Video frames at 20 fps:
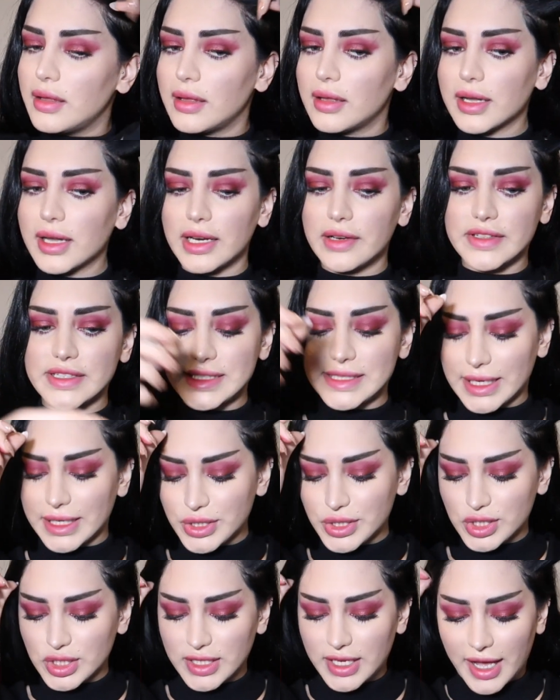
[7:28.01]
kind of a
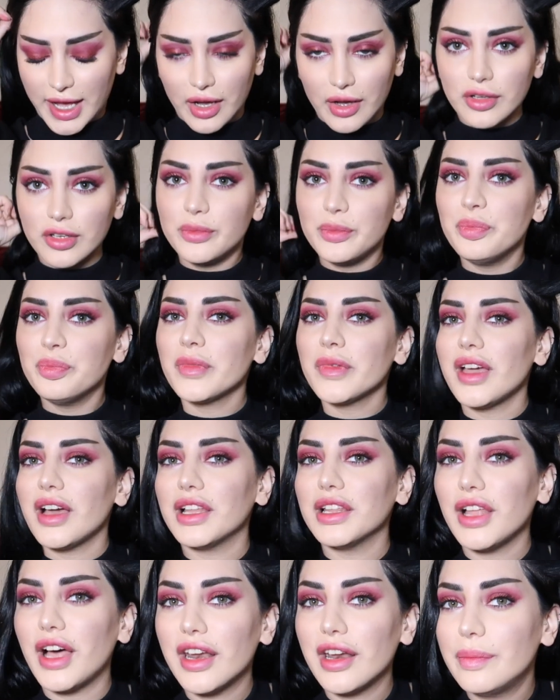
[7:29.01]
section out.
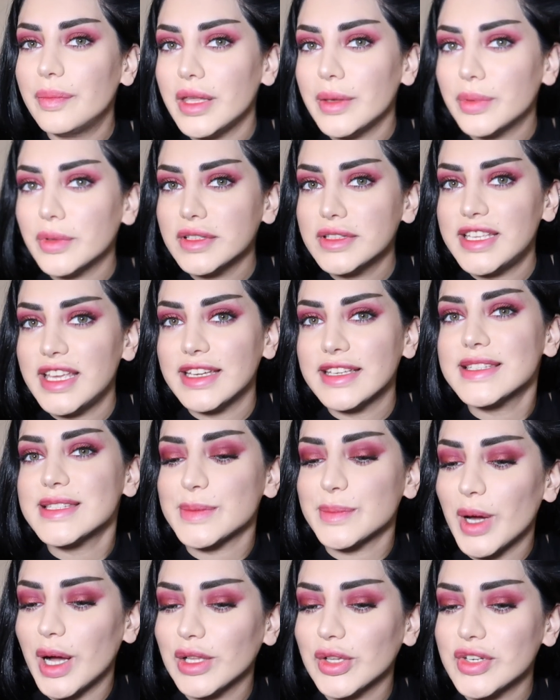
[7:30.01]
A lot of people take
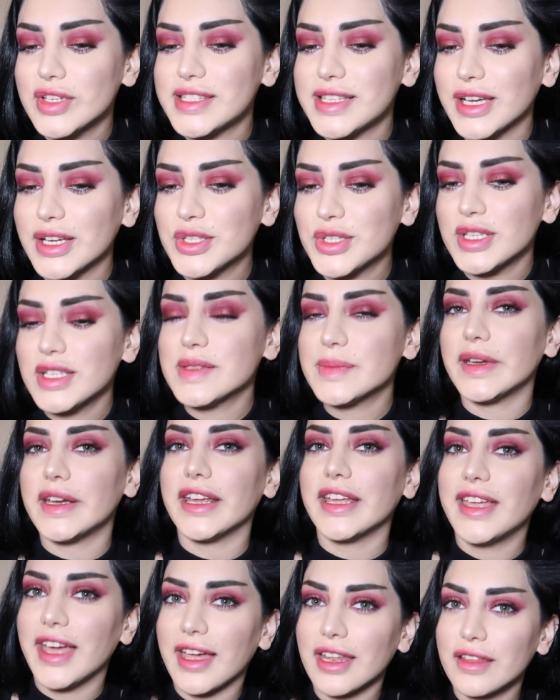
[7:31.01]
smaller sections, but I
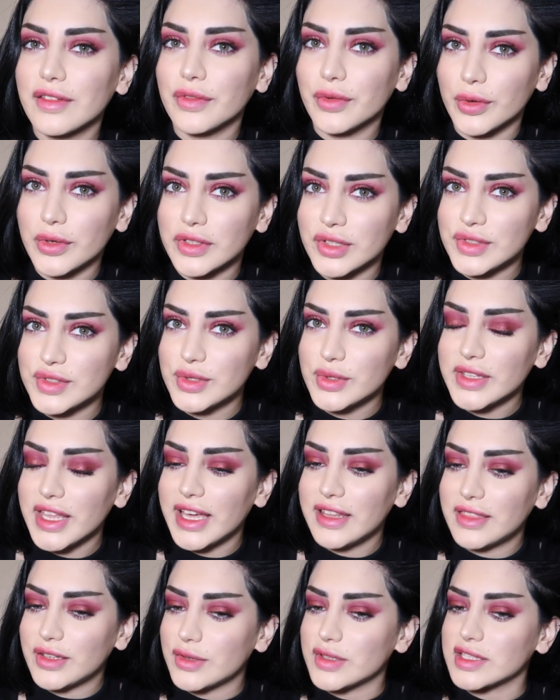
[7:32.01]
can't afford to do
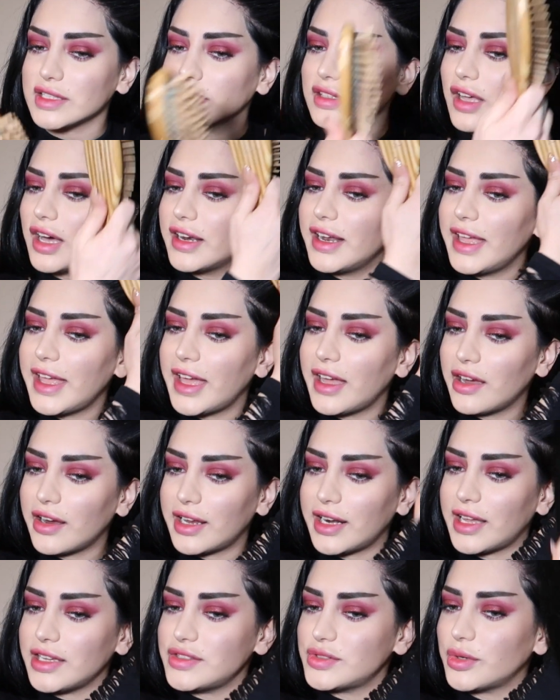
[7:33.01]
that. There's a lot of hair
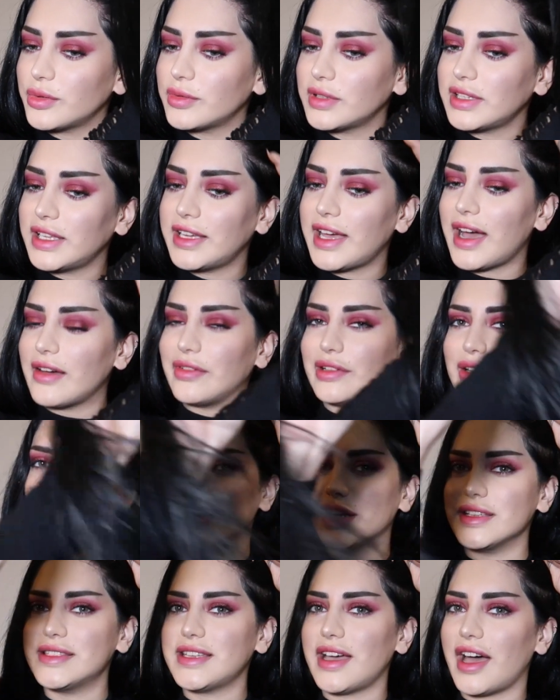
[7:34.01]
and I don't really have a
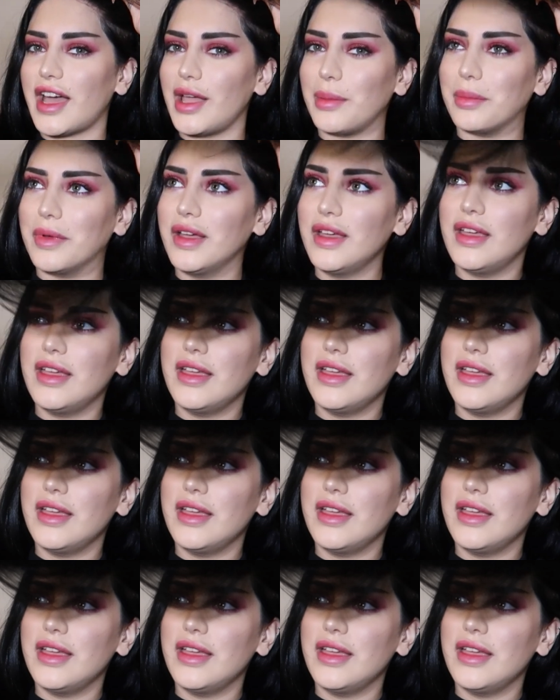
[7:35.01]
lot of time.